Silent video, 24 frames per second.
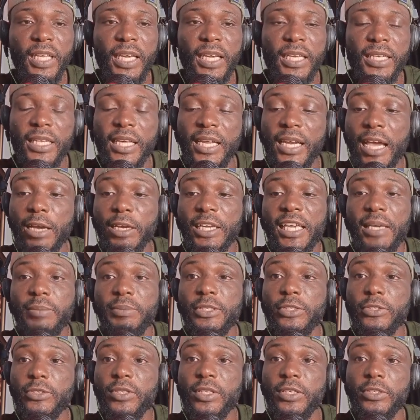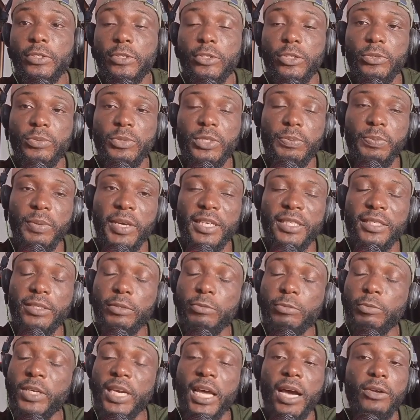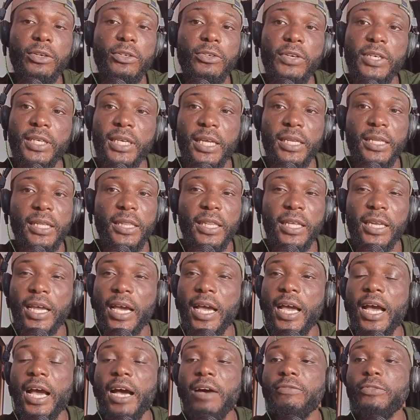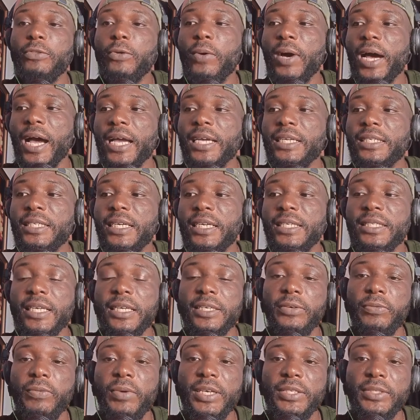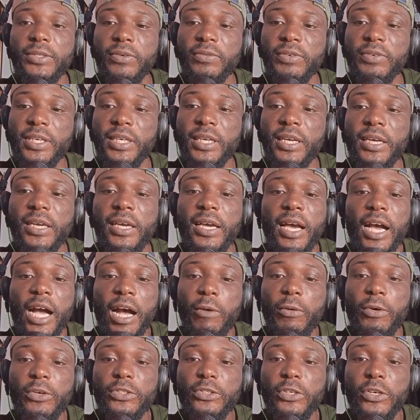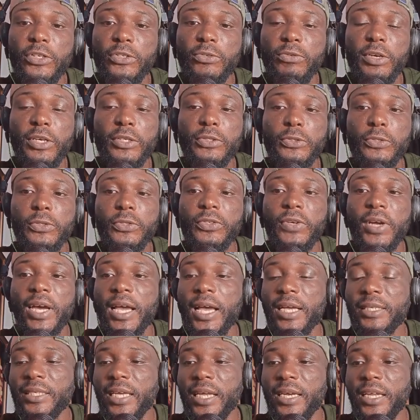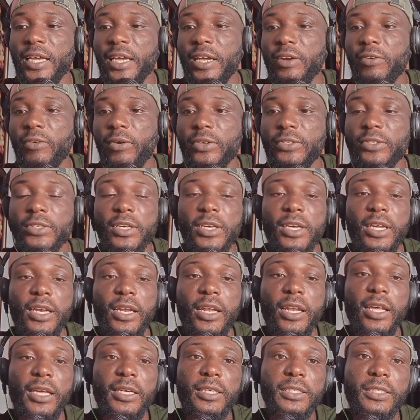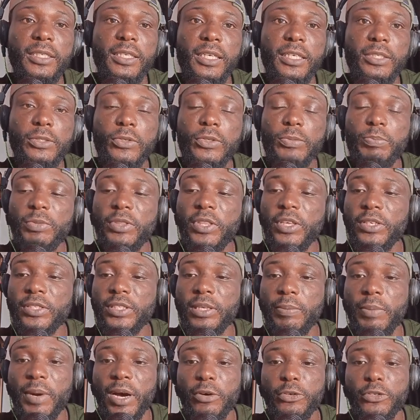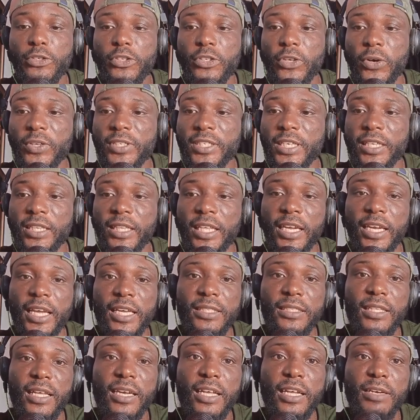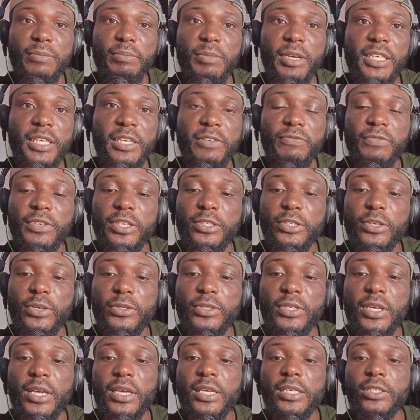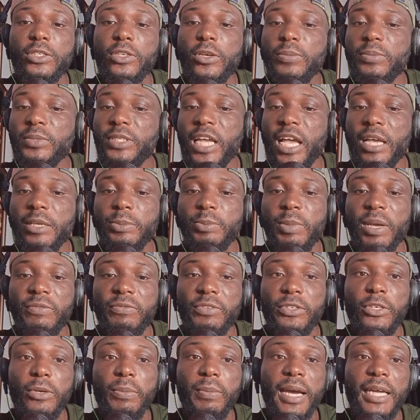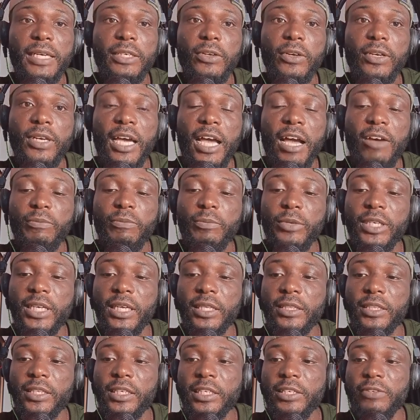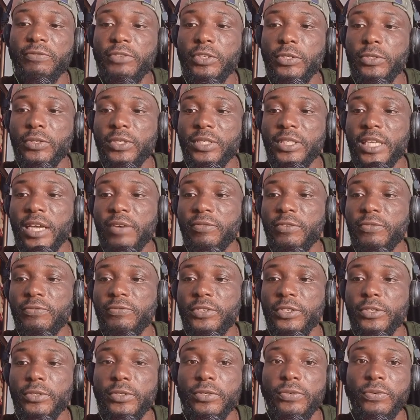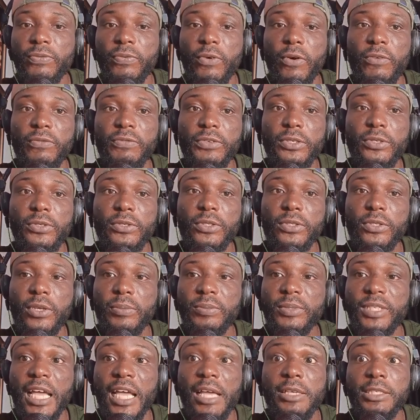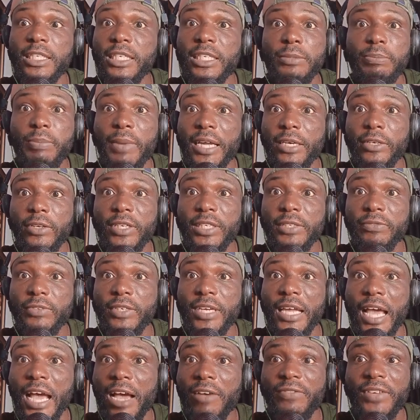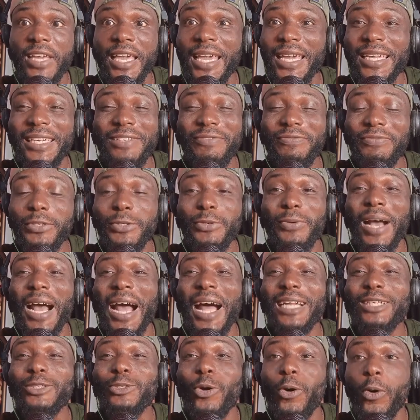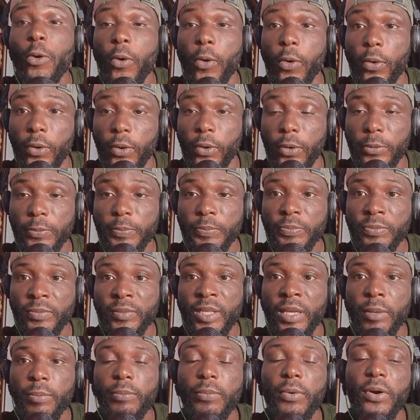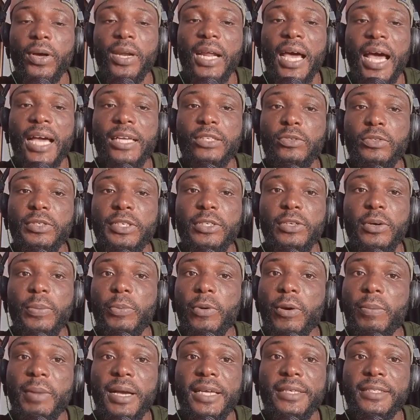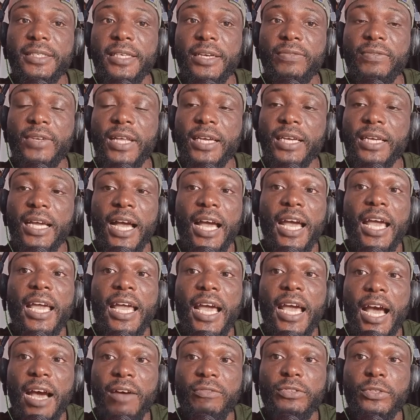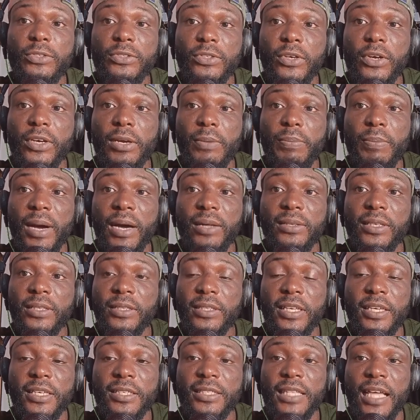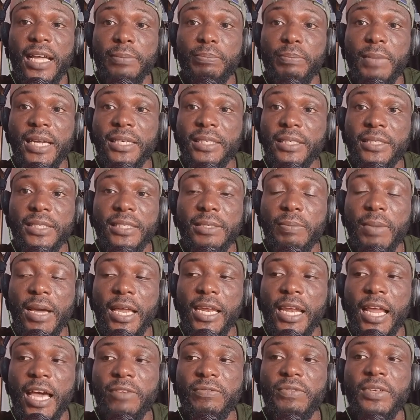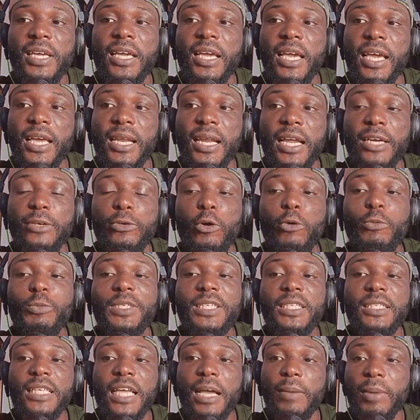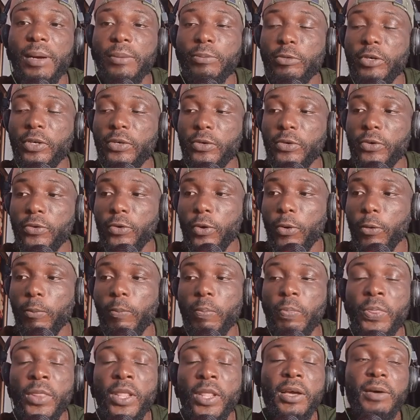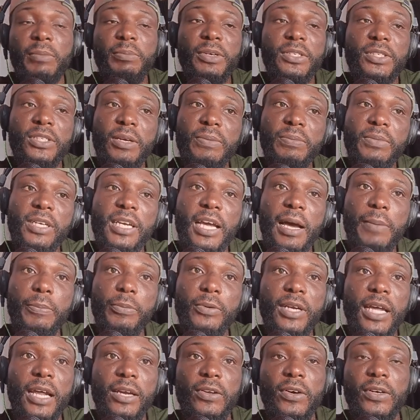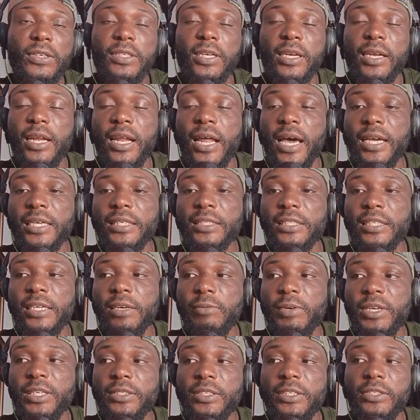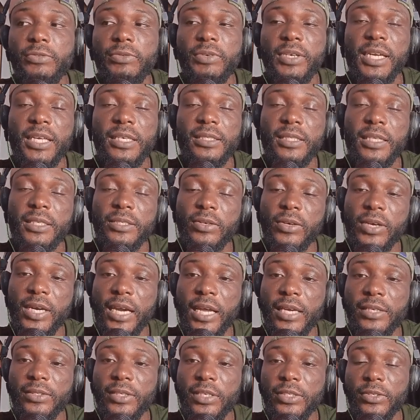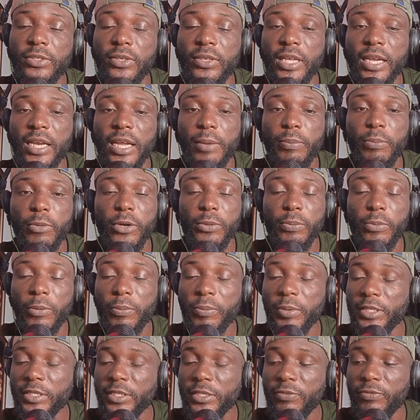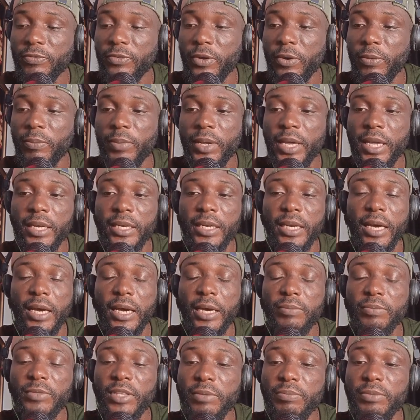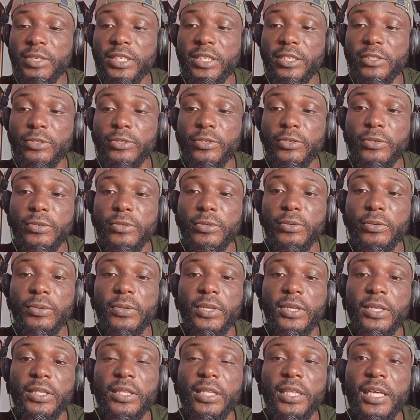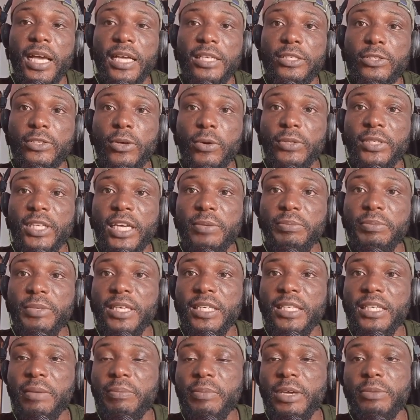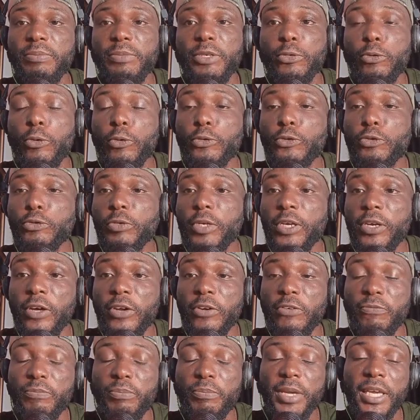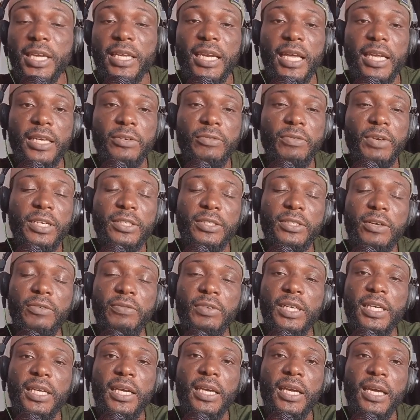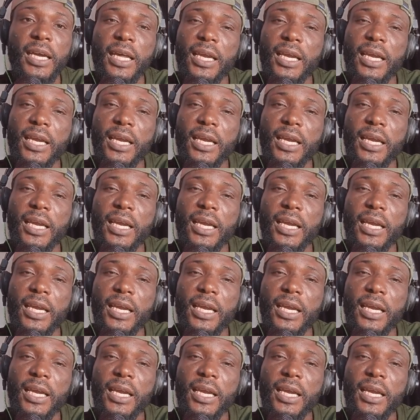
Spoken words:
And then I came into the YouTube space without knowing anything. I have no ideas and the rest of it. I was just going through trials and errors, learning little things about shorts, and then I started making videos. Sometimes my video might not have more than 3 views, 7 views, 4 views. Sometimes it might not even have any view at all. But I took it upon myself, like I have to talk about the things that matters in my life, and I know with time I'm going to grow. But something happened along the line. They were this real estate organization that I bought property from, and they assaulted me. They made me go through a lot of pain and the rest of it.